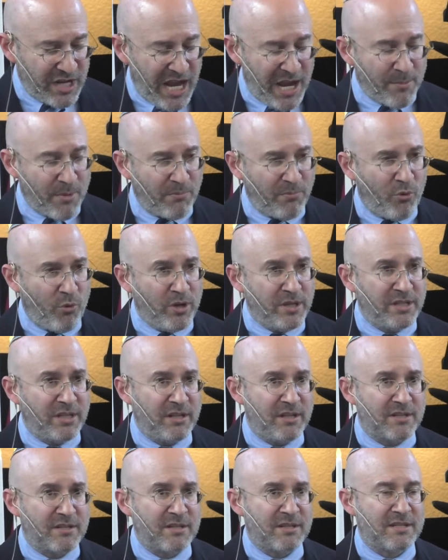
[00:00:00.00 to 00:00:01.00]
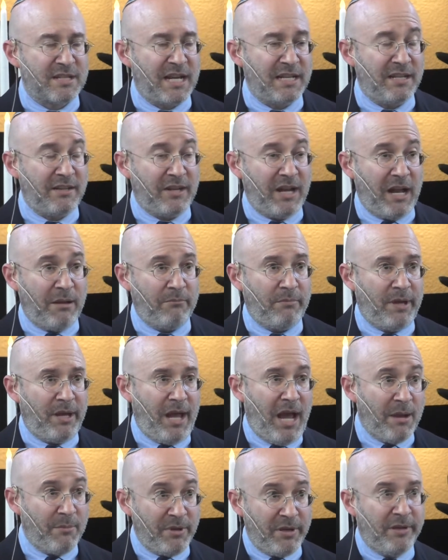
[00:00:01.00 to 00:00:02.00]
And I am appointed is this idea that
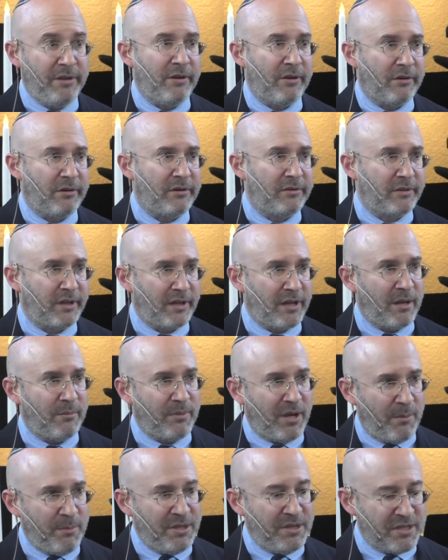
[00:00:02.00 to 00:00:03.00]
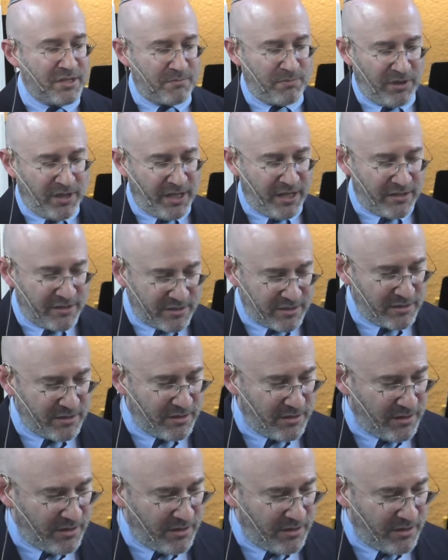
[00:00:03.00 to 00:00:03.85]
I'm here. It's like I'm in this place.